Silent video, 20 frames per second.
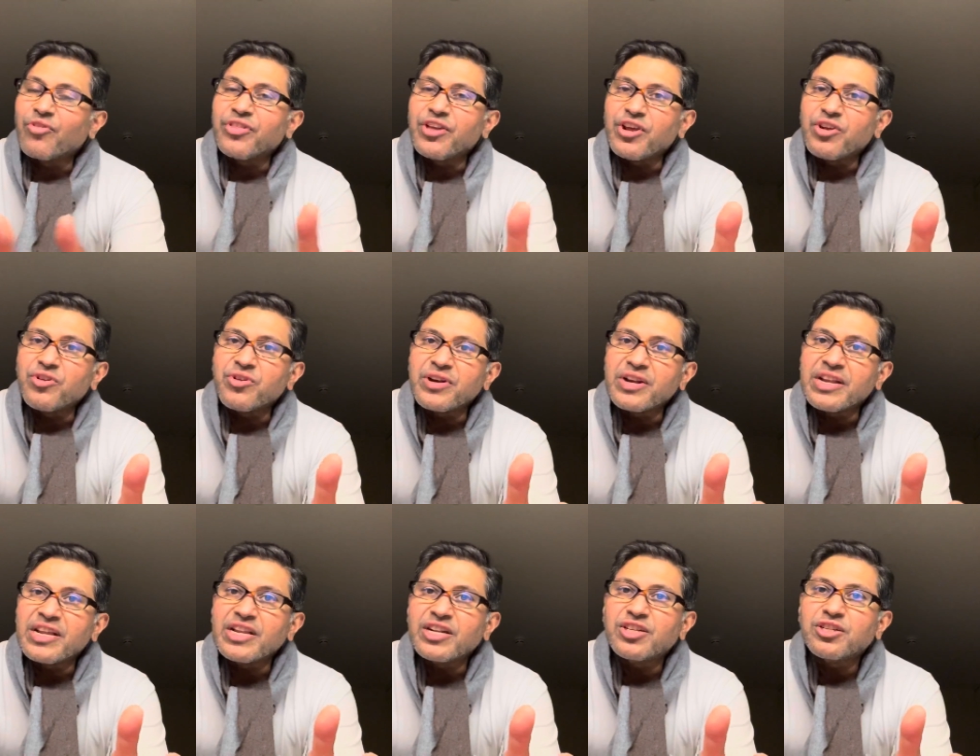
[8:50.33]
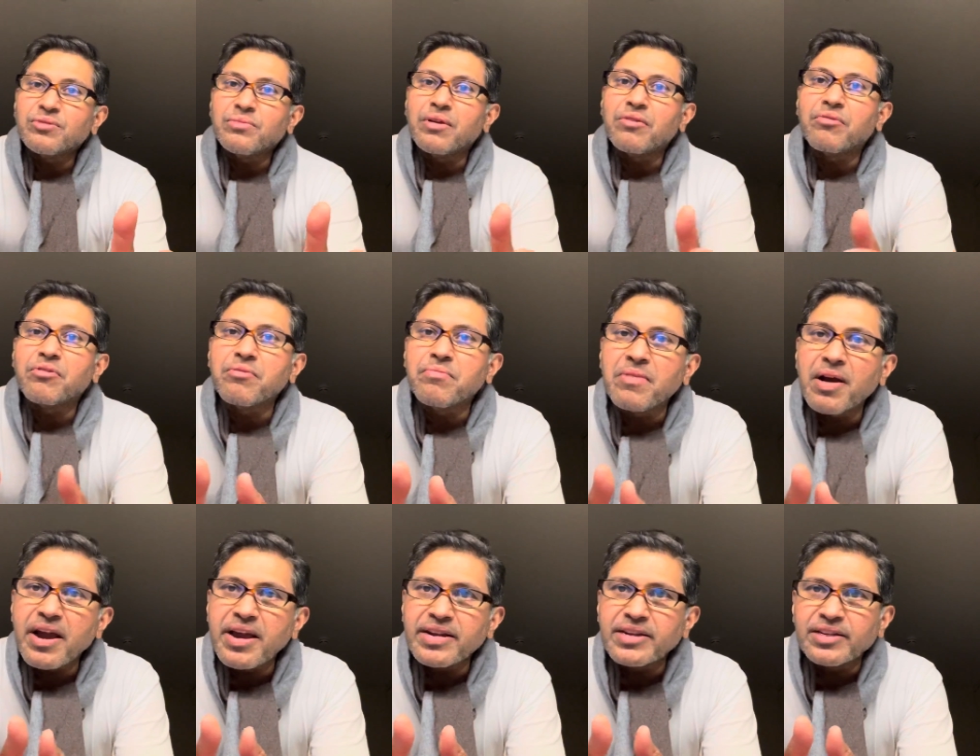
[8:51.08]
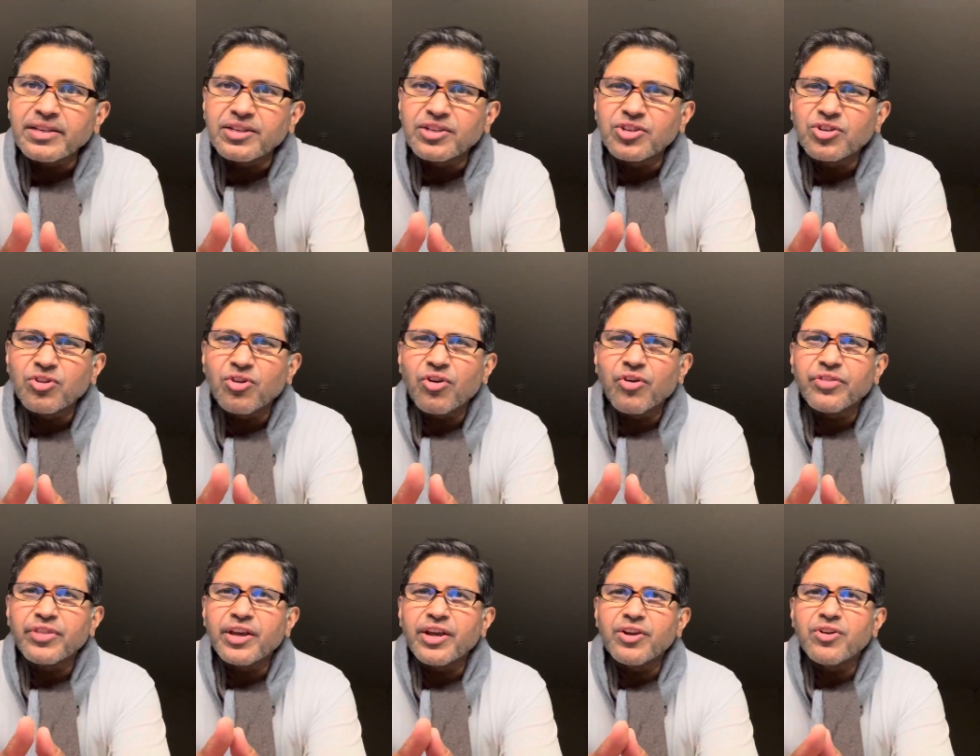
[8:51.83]
don't need to be reminded, or
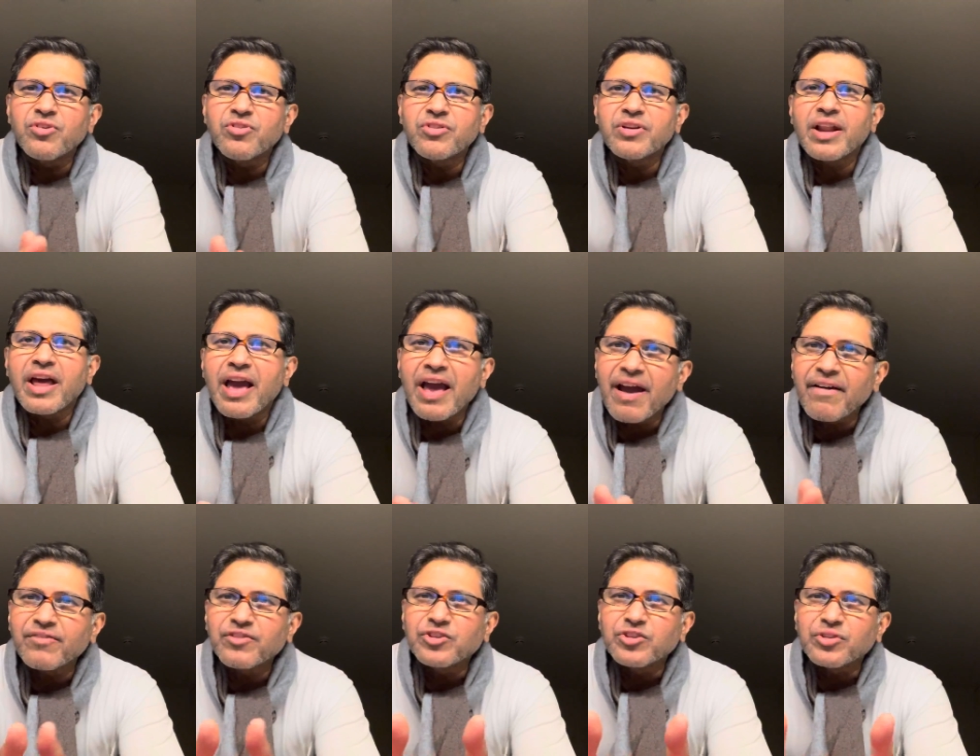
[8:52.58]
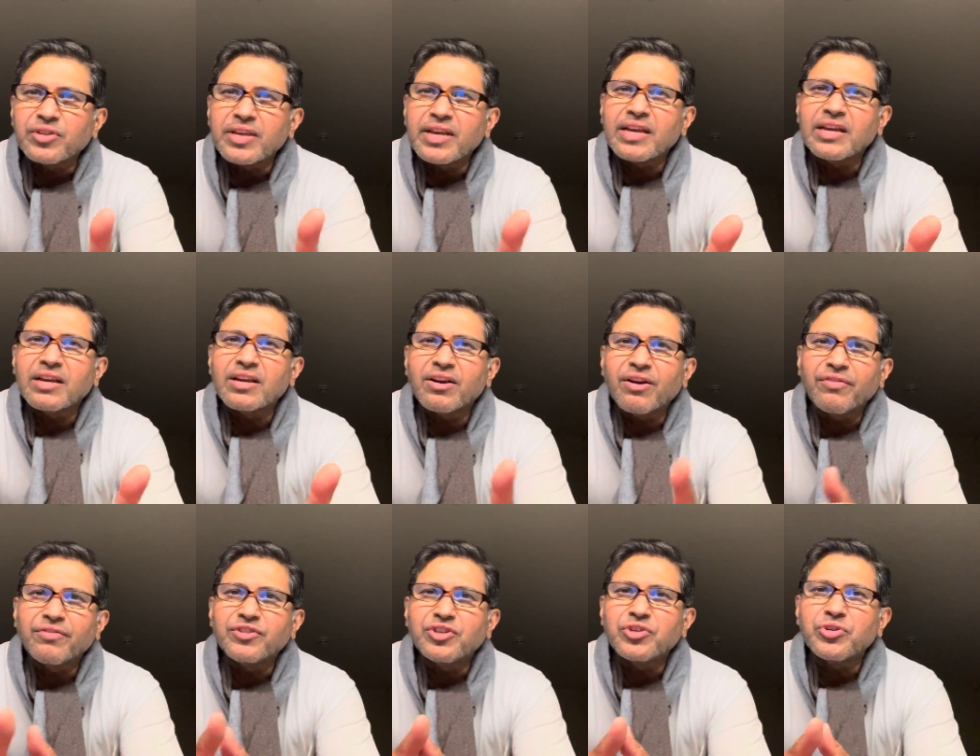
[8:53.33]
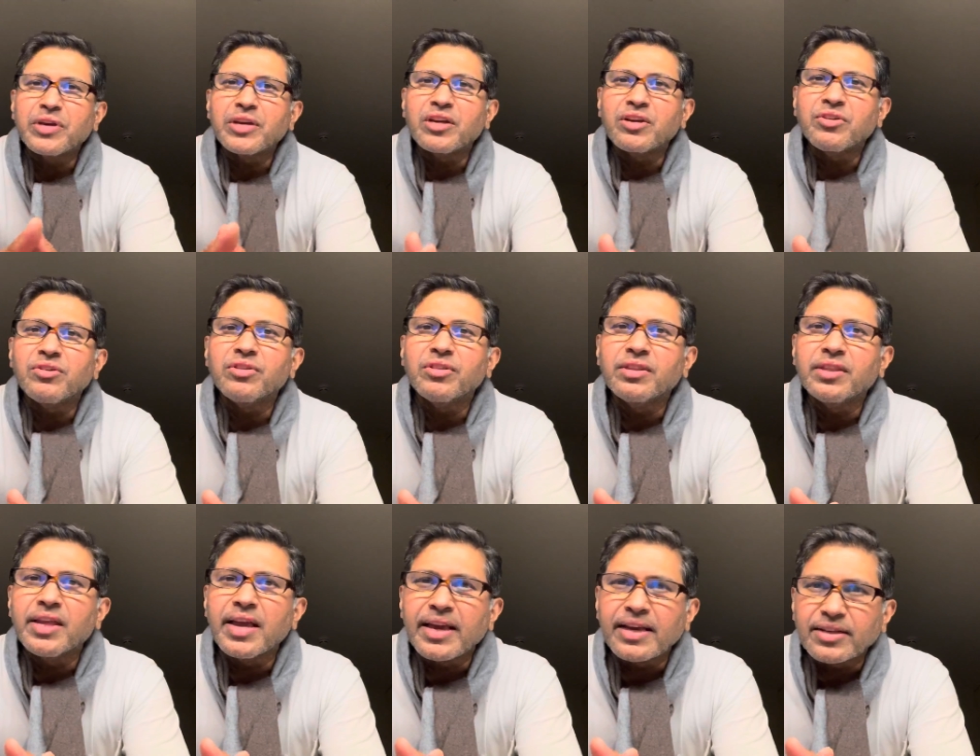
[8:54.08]
they don't have to think of doing good
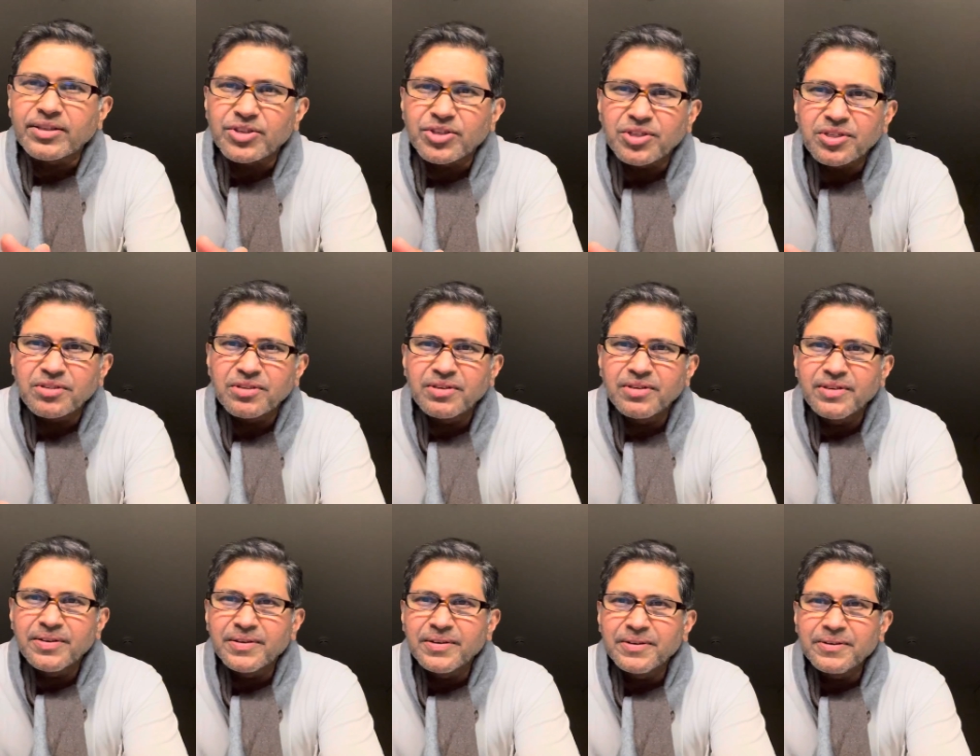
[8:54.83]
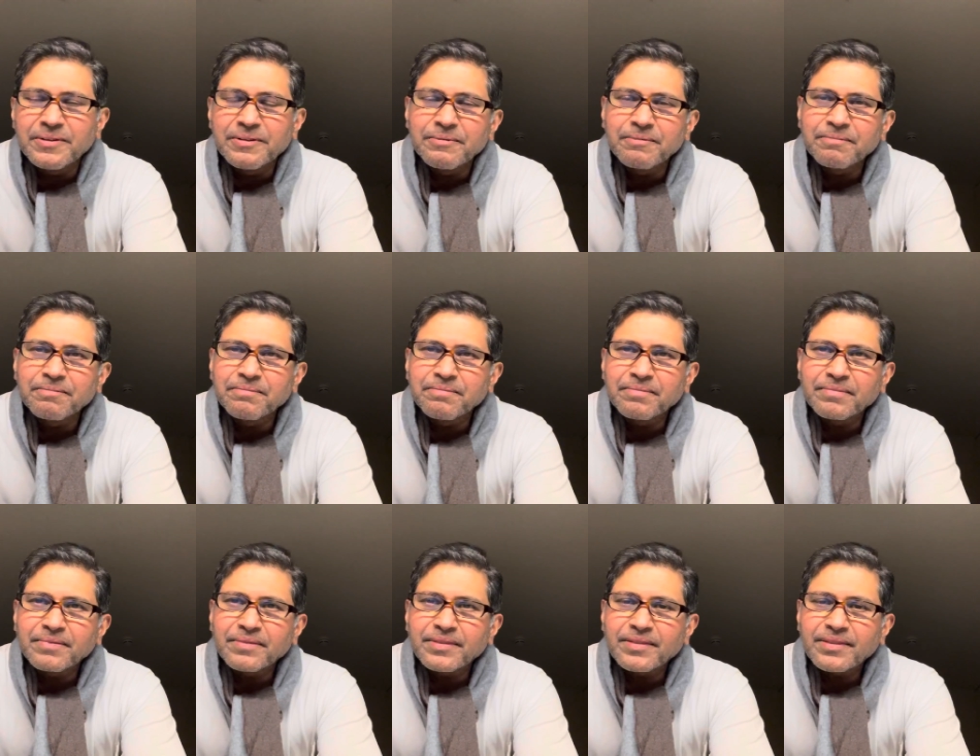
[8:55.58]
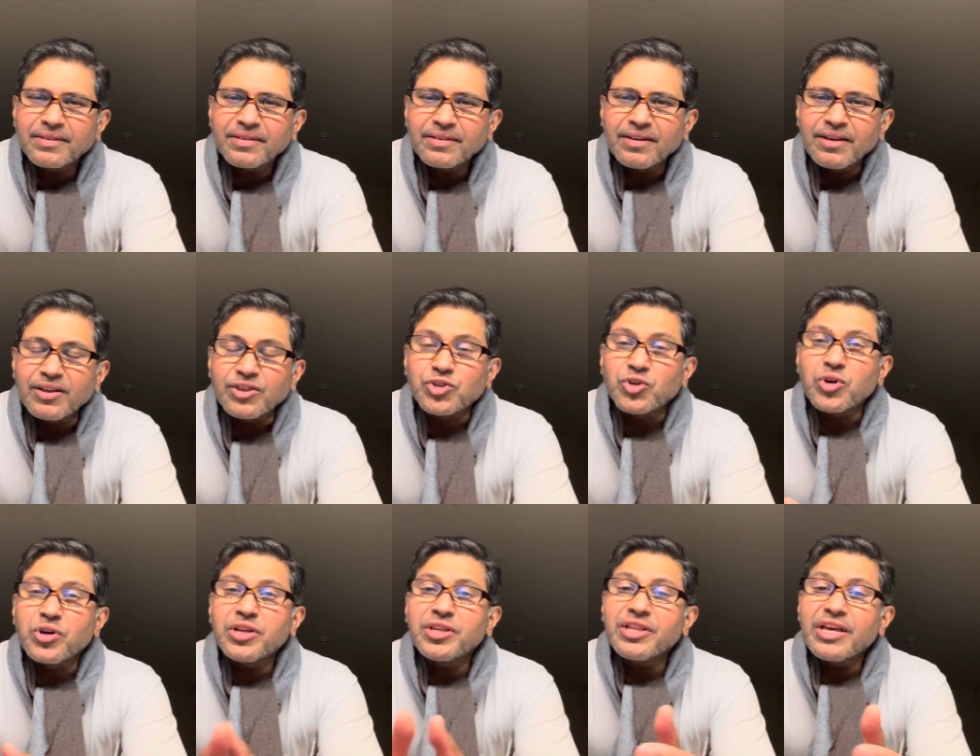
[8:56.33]
things. It's
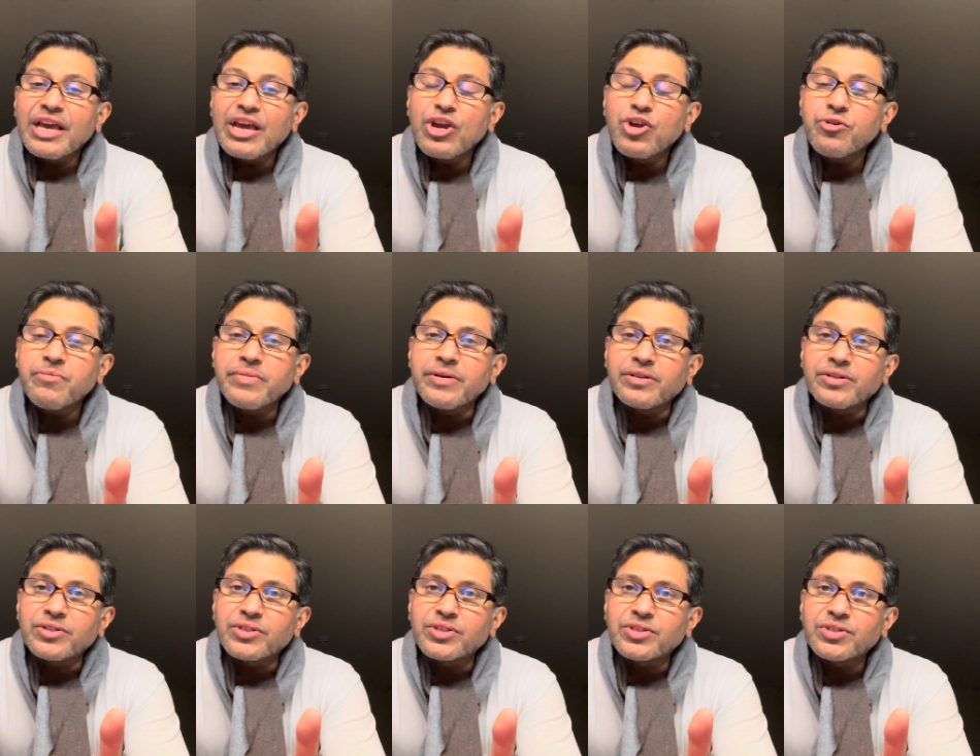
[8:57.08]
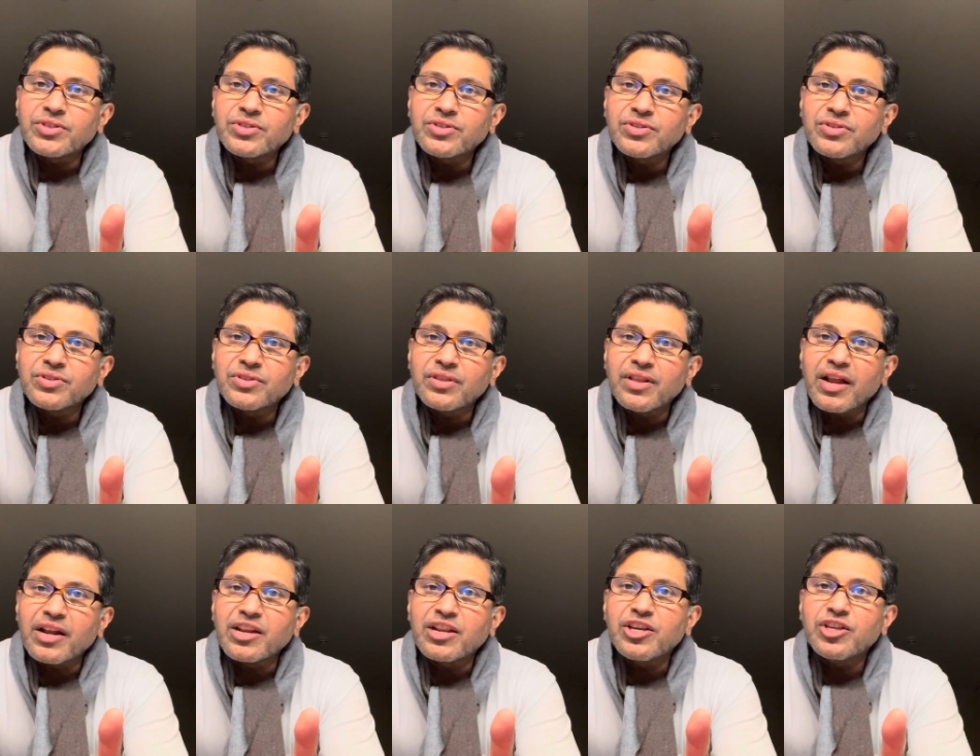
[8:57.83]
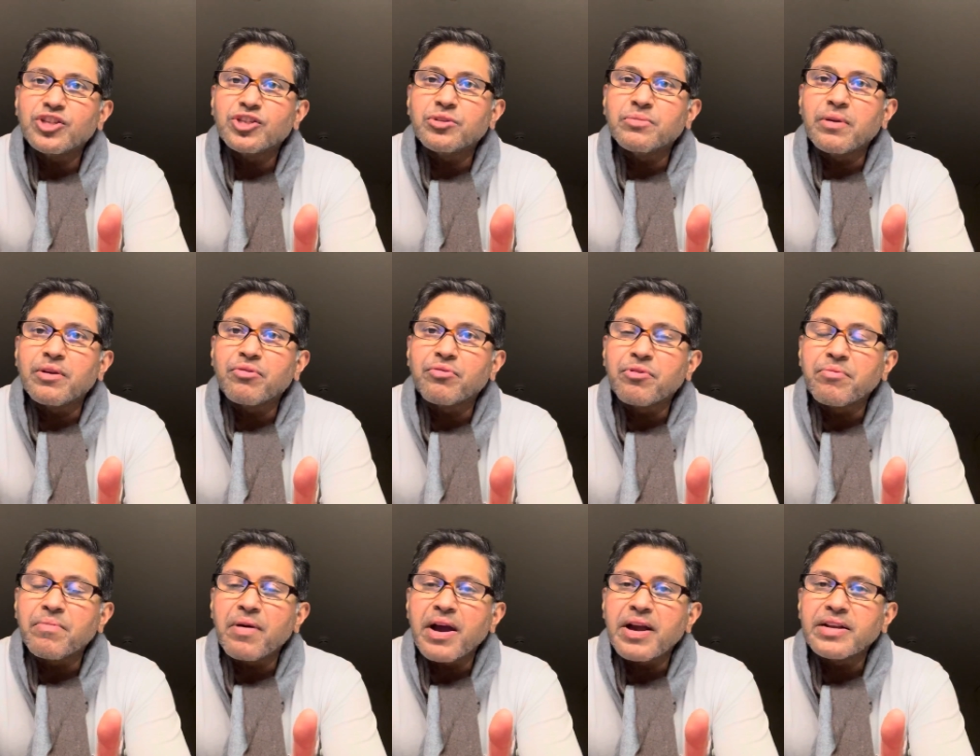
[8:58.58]
only the humans that needs to be
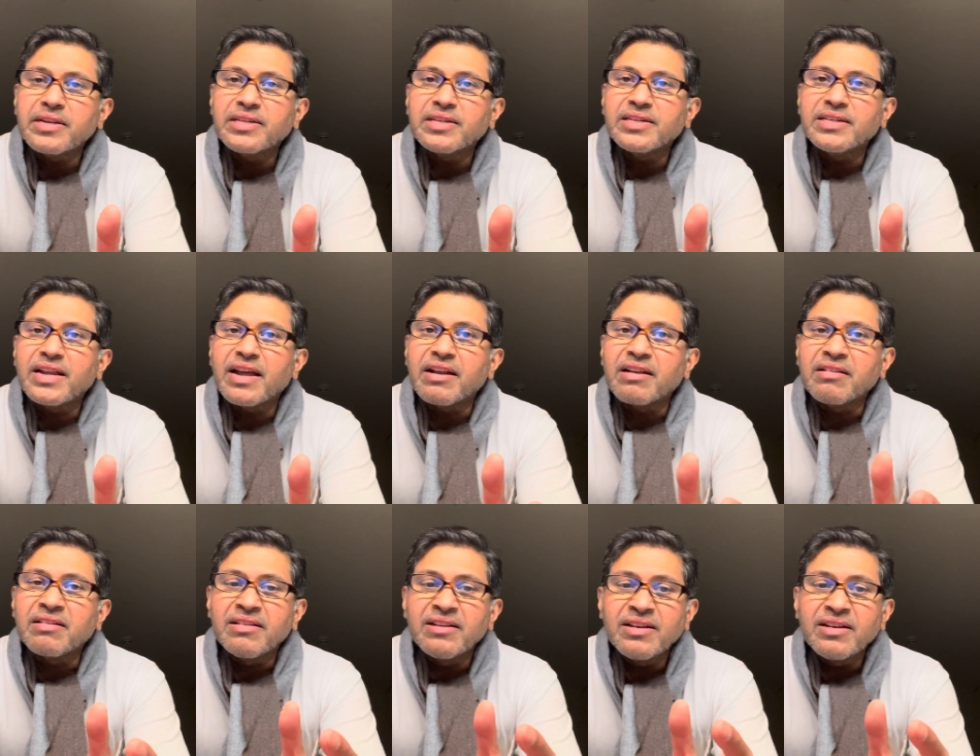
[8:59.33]
reminded and